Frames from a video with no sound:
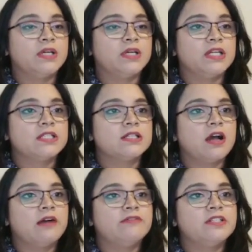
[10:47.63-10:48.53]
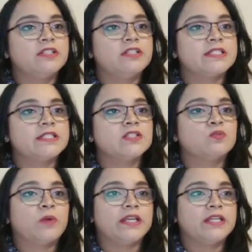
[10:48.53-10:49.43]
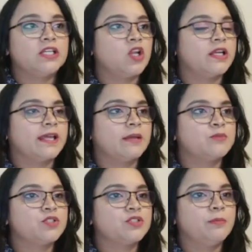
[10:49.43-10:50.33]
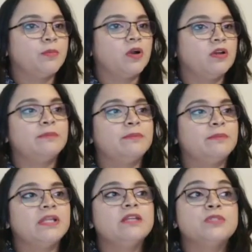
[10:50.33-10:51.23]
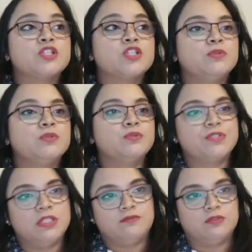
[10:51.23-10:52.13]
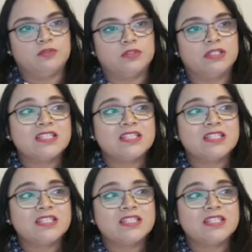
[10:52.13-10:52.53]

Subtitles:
But after d6, white did not capture the pawn. White played bishop to c4.